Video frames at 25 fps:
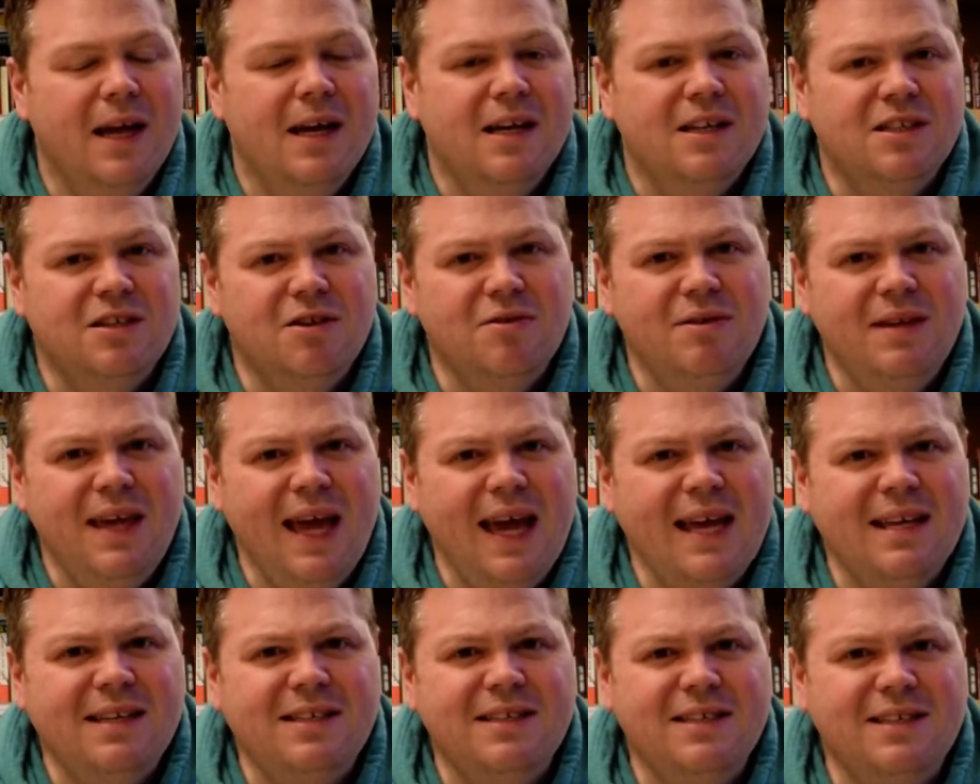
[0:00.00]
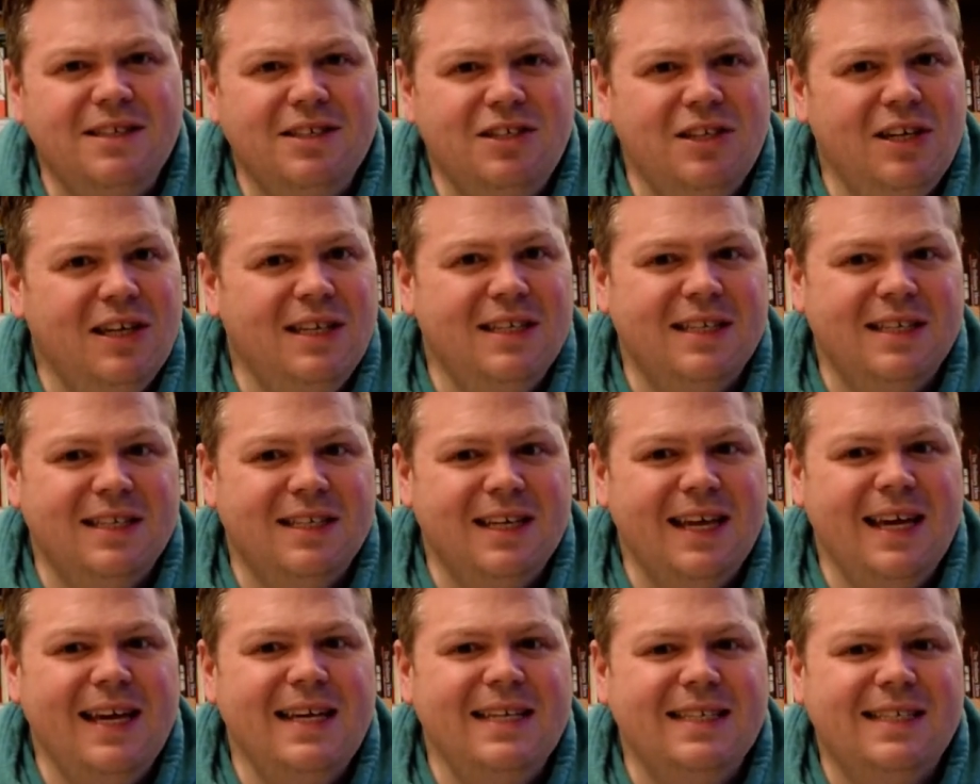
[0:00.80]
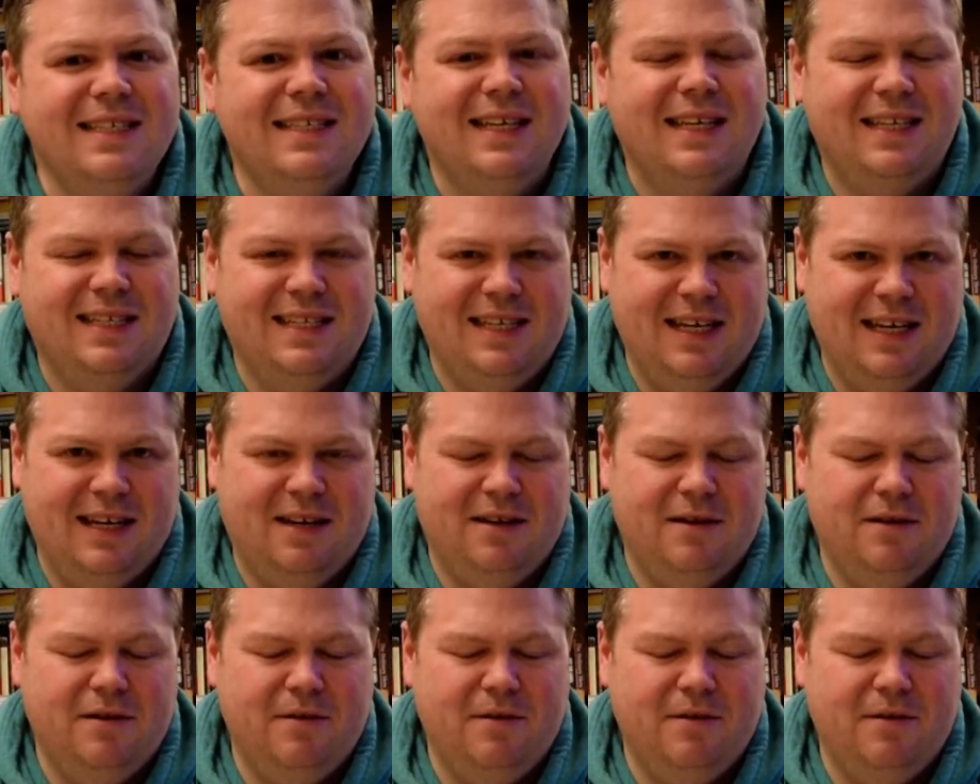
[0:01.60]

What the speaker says: So yes, Jesus is sitting.